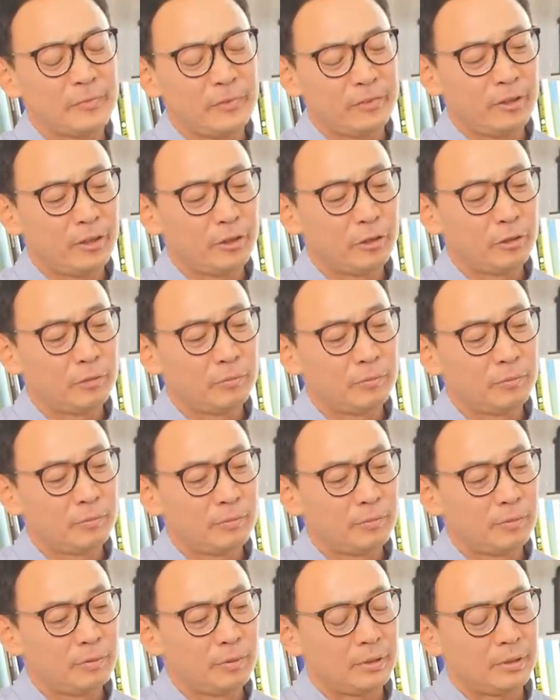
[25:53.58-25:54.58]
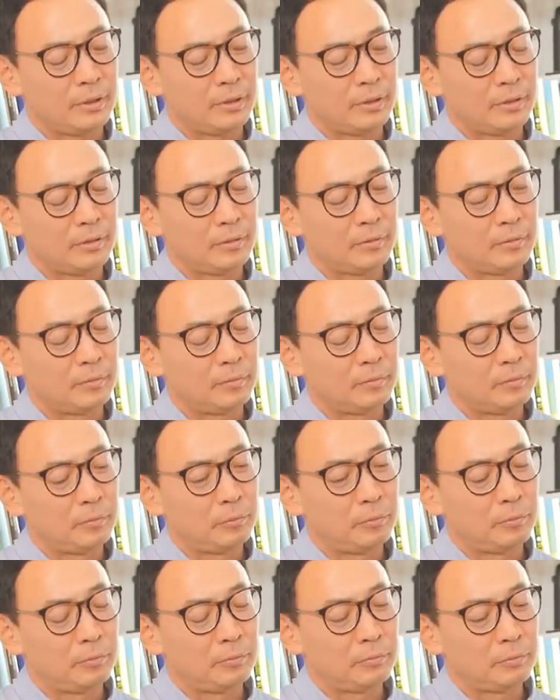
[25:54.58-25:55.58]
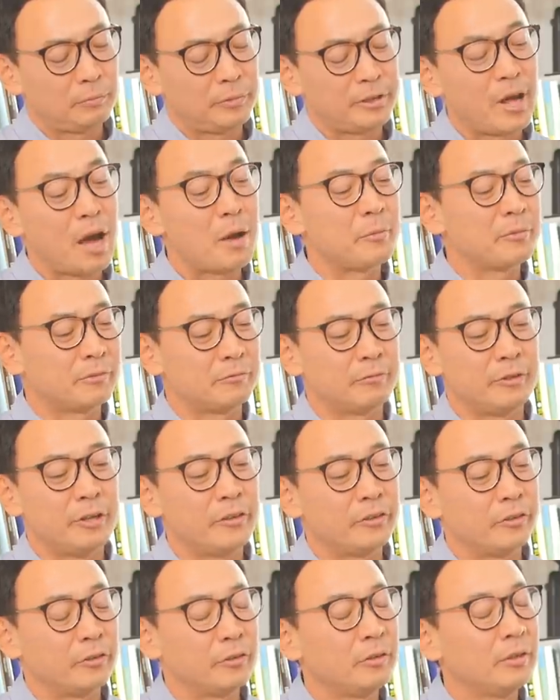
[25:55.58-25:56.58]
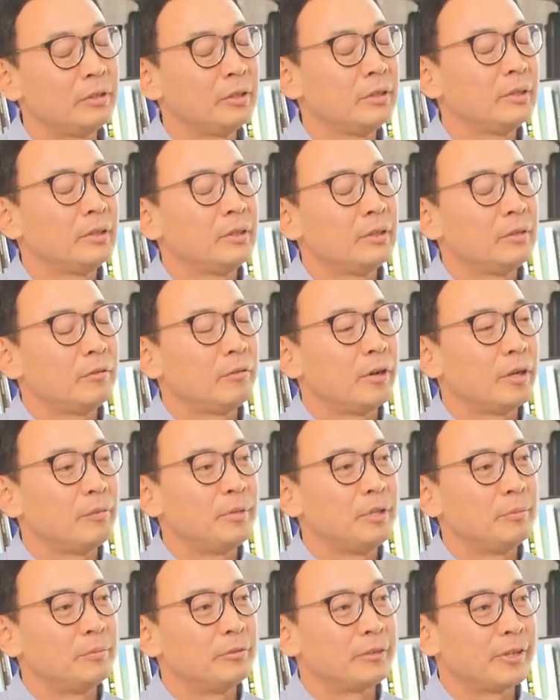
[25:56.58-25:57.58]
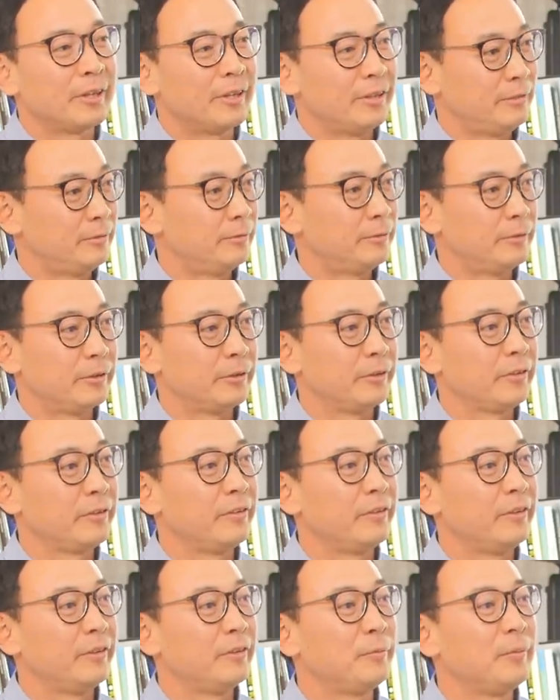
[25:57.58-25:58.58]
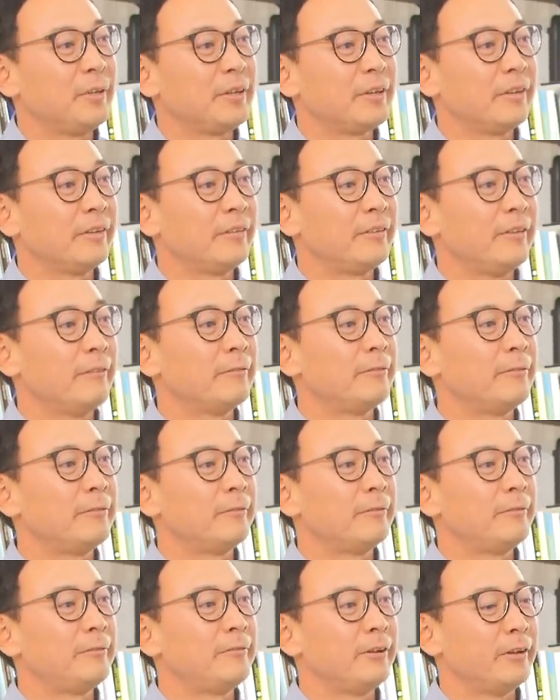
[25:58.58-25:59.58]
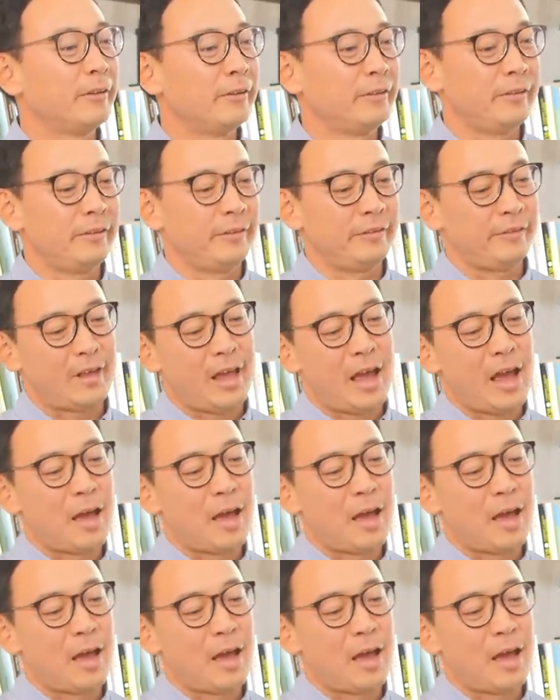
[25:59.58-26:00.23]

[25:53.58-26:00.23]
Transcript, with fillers: the um, predominant reason why people get a divorce is because they've felt this